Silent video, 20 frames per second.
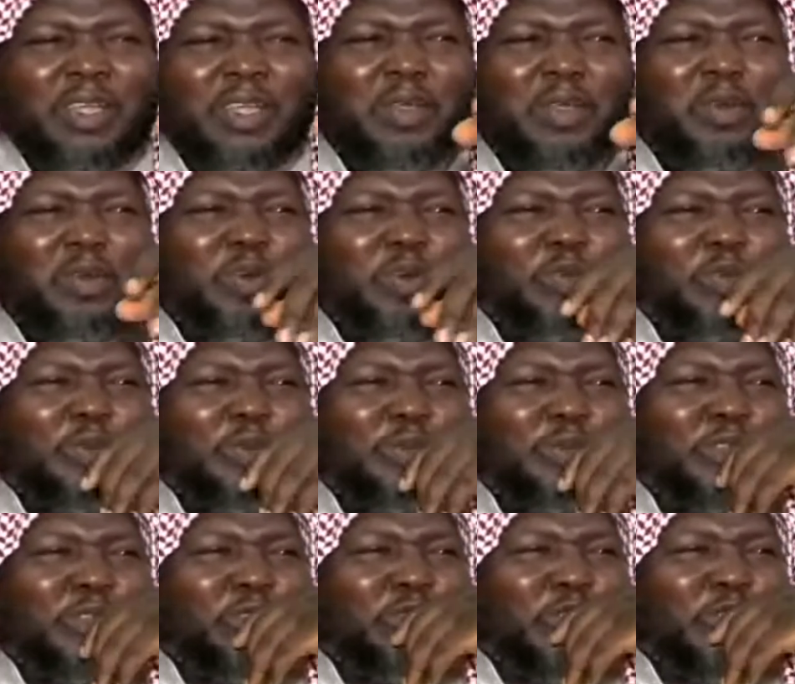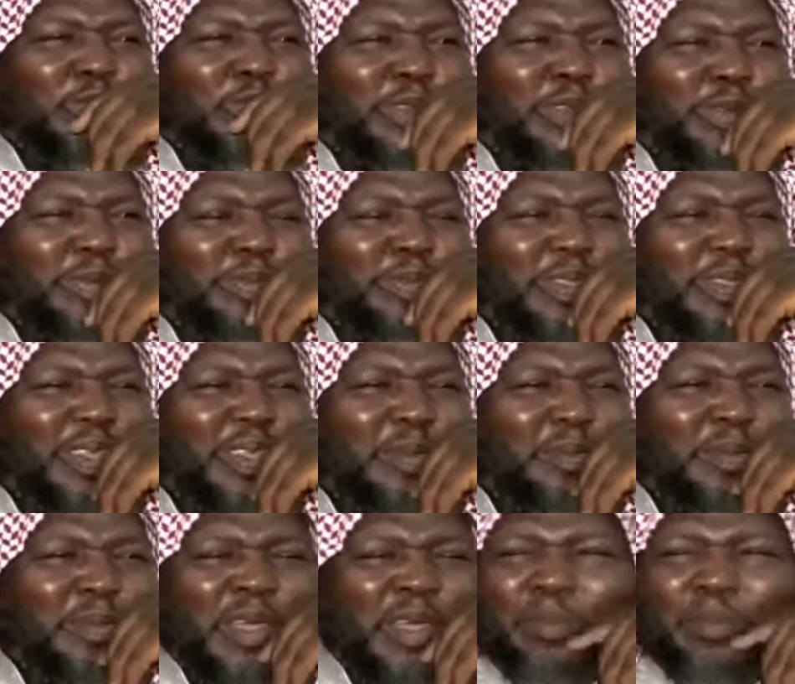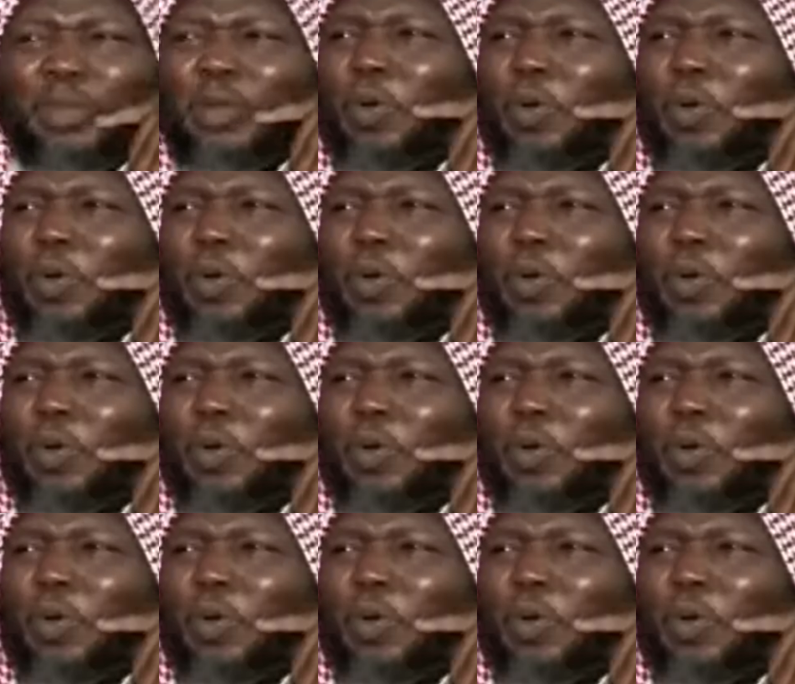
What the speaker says: you know if you bring something may be